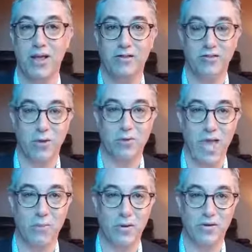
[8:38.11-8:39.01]
So
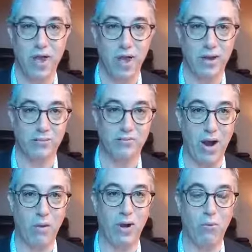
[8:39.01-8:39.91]
that would uh,
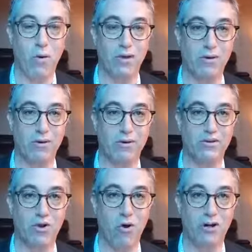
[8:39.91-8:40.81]
vary what you're going to
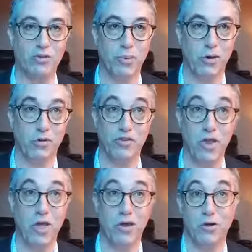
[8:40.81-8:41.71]
charge because
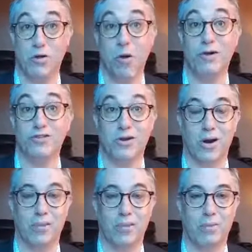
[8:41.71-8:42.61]
your costs are
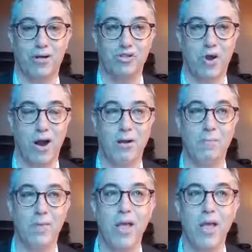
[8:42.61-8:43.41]
going to be much higher.